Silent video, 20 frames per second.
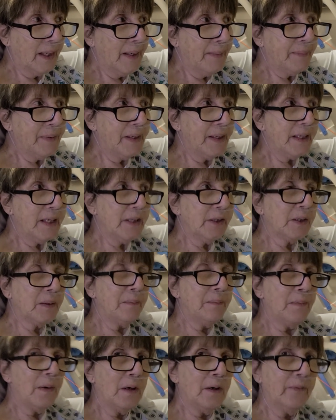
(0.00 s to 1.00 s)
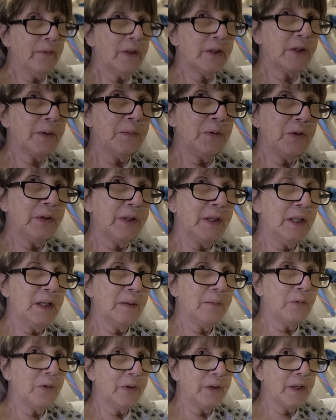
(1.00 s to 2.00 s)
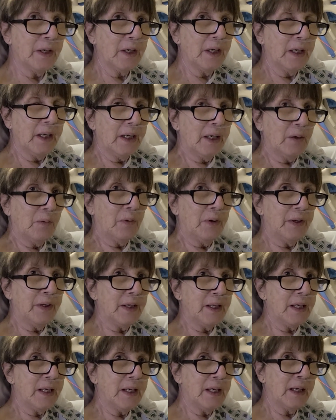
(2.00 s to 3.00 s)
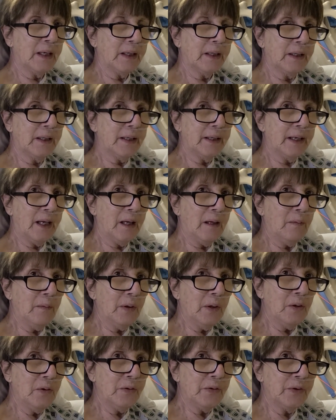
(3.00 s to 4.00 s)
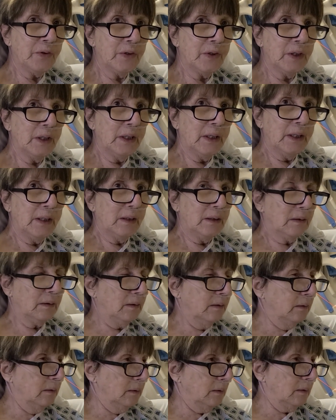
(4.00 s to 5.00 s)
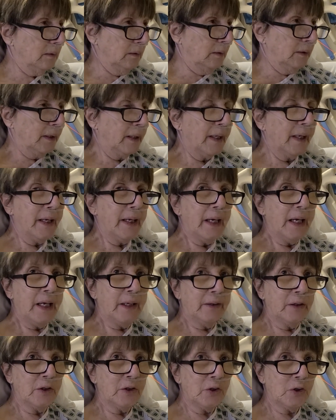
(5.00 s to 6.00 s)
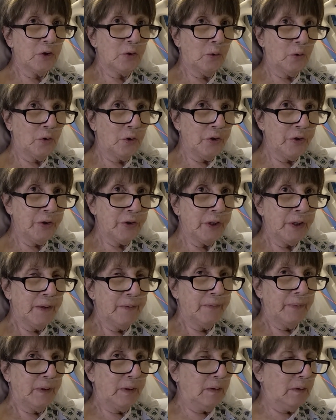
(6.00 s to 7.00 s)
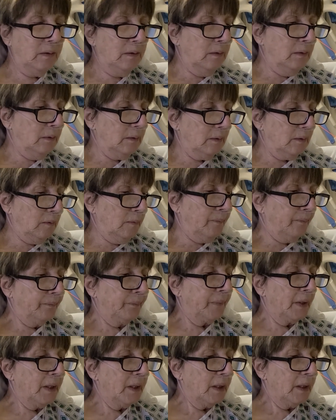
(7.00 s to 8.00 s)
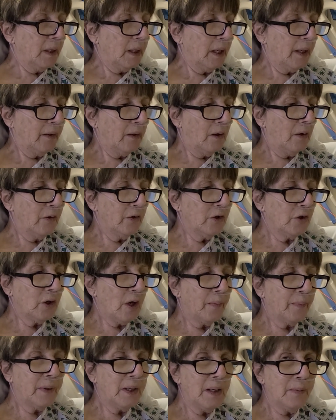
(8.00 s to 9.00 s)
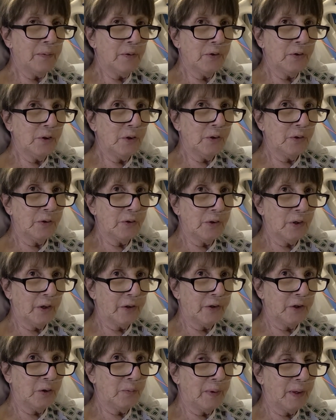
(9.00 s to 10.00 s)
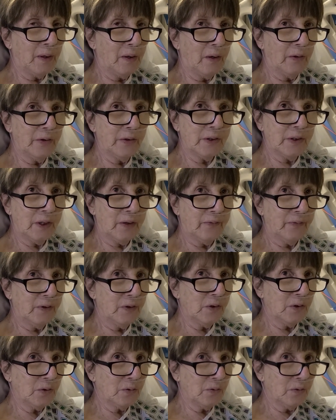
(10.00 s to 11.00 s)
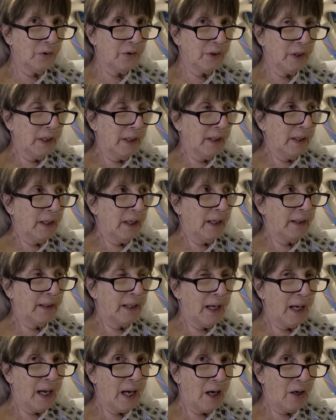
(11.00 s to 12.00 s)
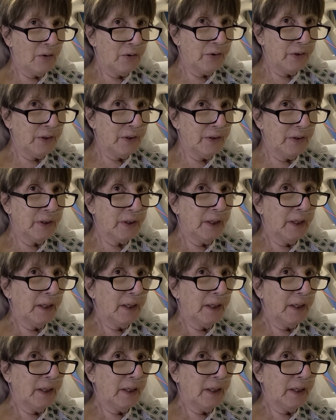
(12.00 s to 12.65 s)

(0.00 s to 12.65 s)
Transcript: But it is a marvelous museum with the canal boats and the stores and all the shopkeepers who can talk to you about all the stuff in the stores and the houses.